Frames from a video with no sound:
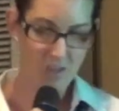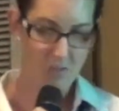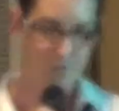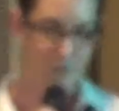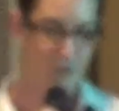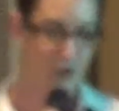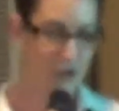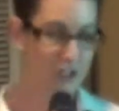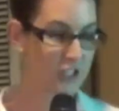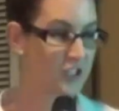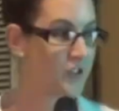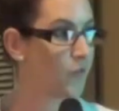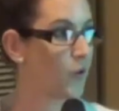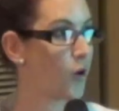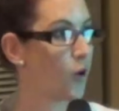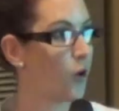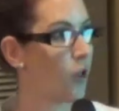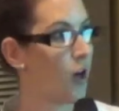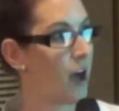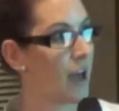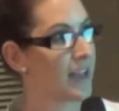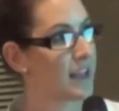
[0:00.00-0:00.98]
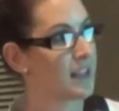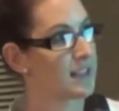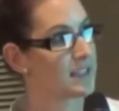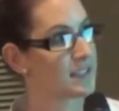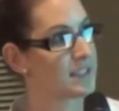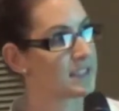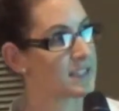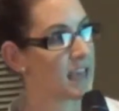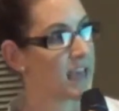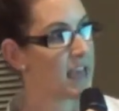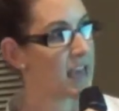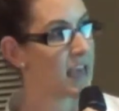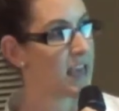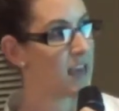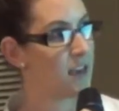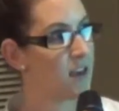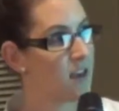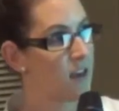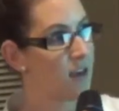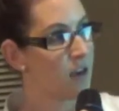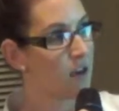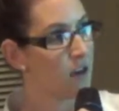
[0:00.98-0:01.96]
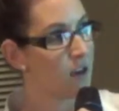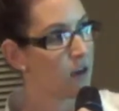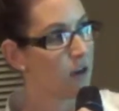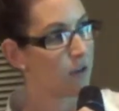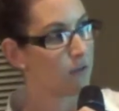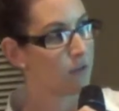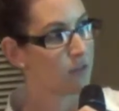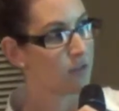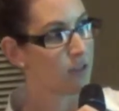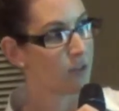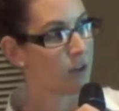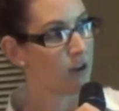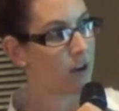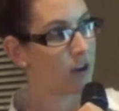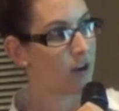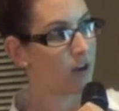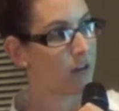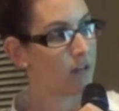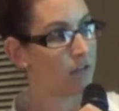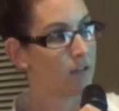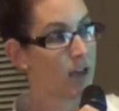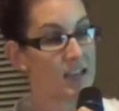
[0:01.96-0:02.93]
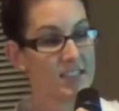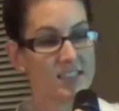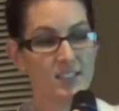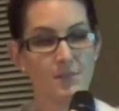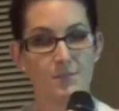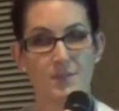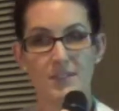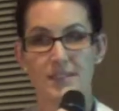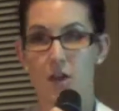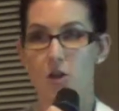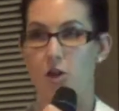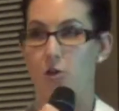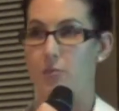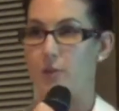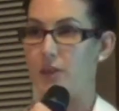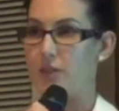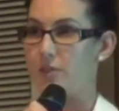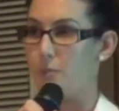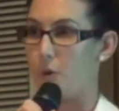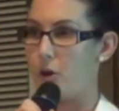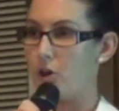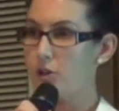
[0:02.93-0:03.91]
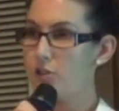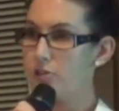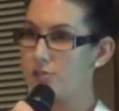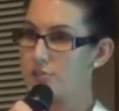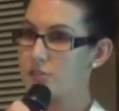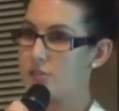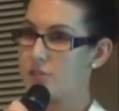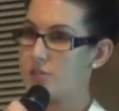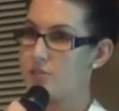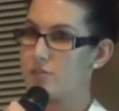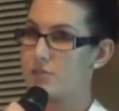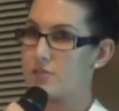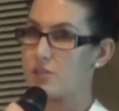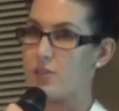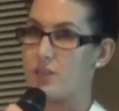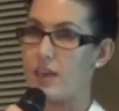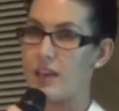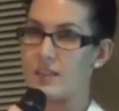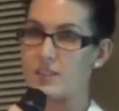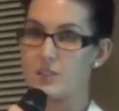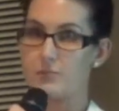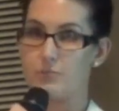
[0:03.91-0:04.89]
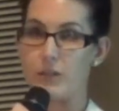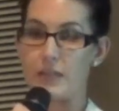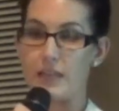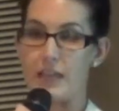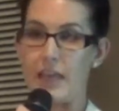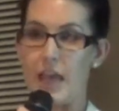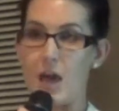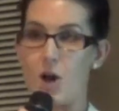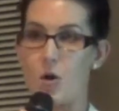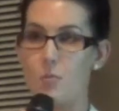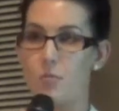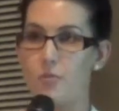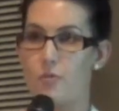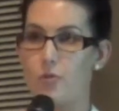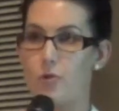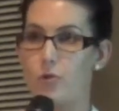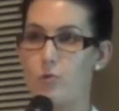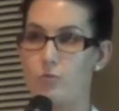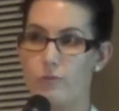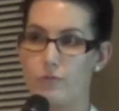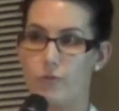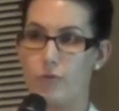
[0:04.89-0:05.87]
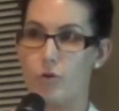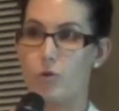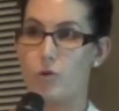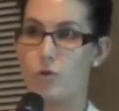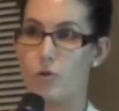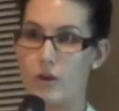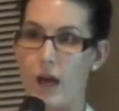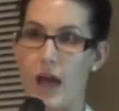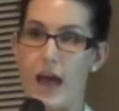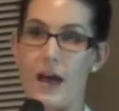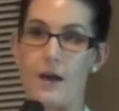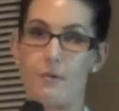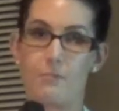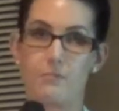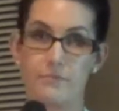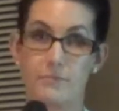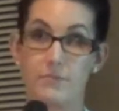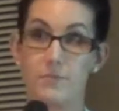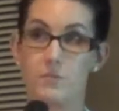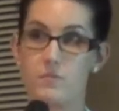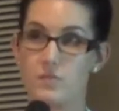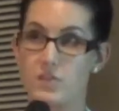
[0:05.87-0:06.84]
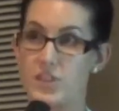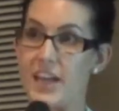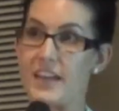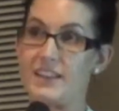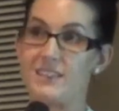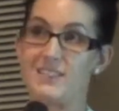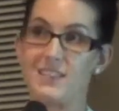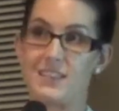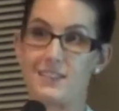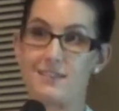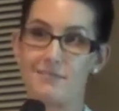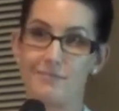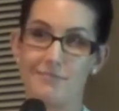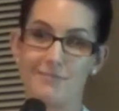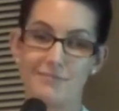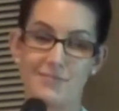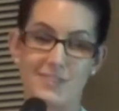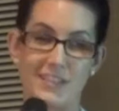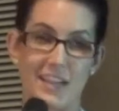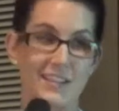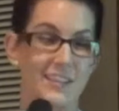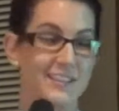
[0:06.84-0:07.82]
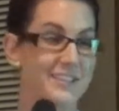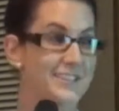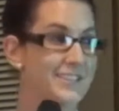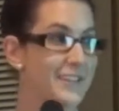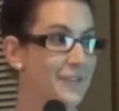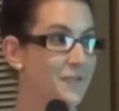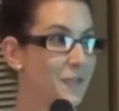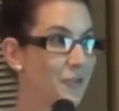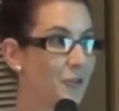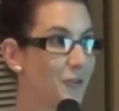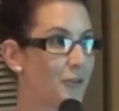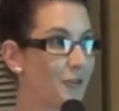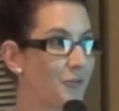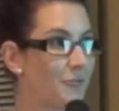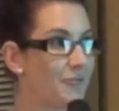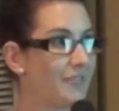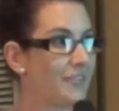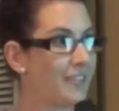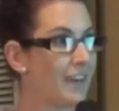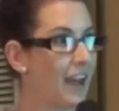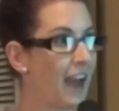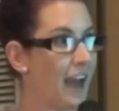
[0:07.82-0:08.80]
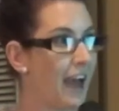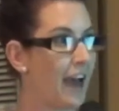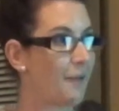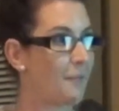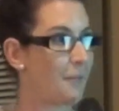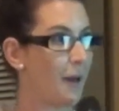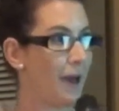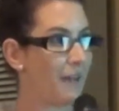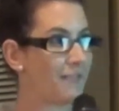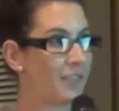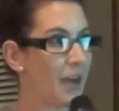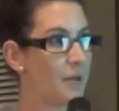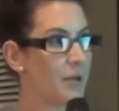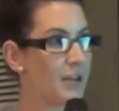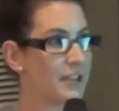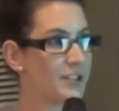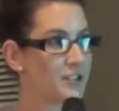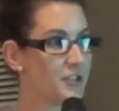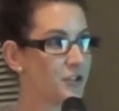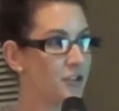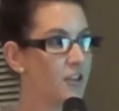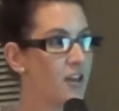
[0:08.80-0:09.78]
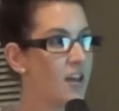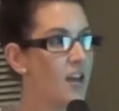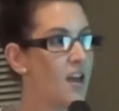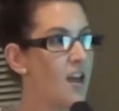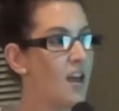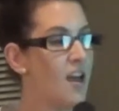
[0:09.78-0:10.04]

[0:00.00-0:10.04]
first of all, I can see the customers that owe me the most. So that's really helpful for chasing debtors if you have that issue.